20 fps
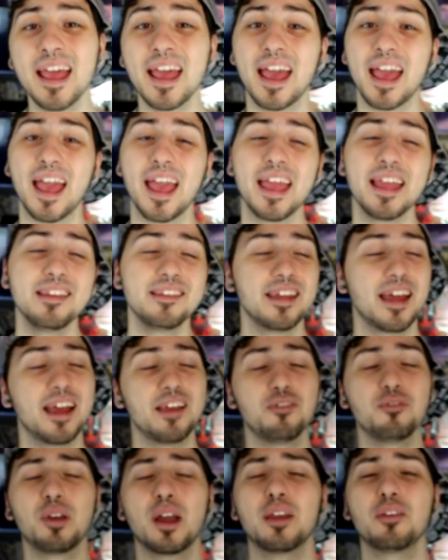And
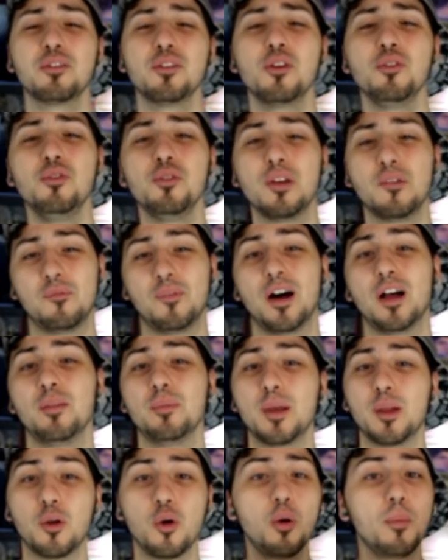as you guys know, you can follow
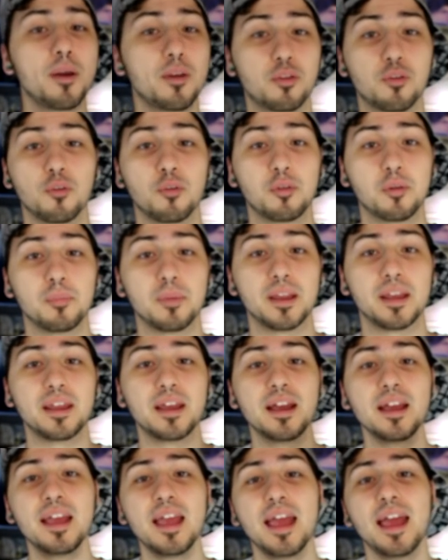me on all my social
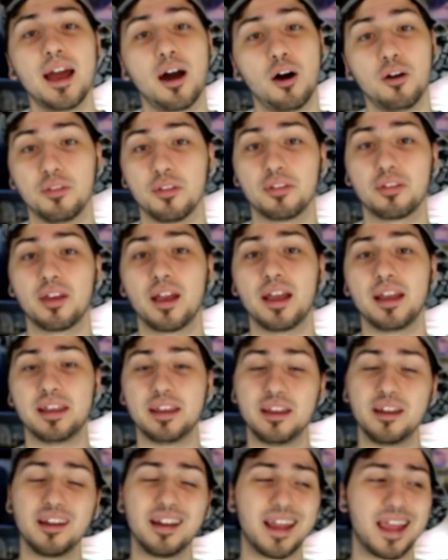media on the side
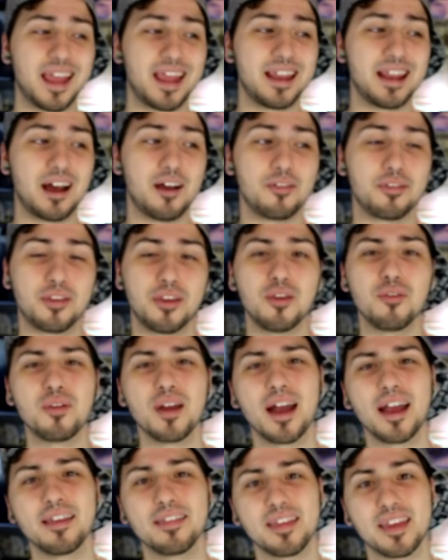here and I'll see you
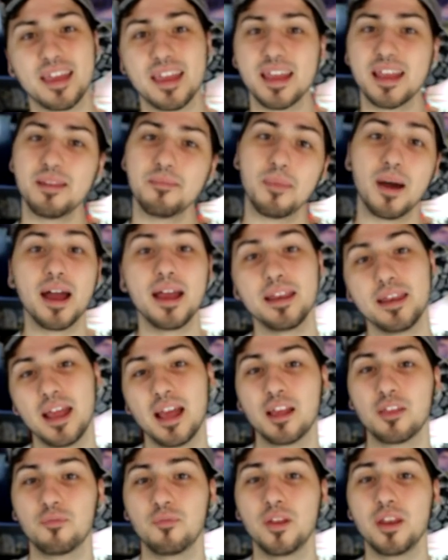guys in my
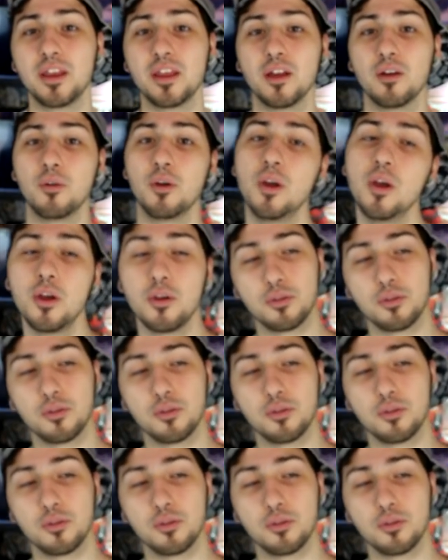next video.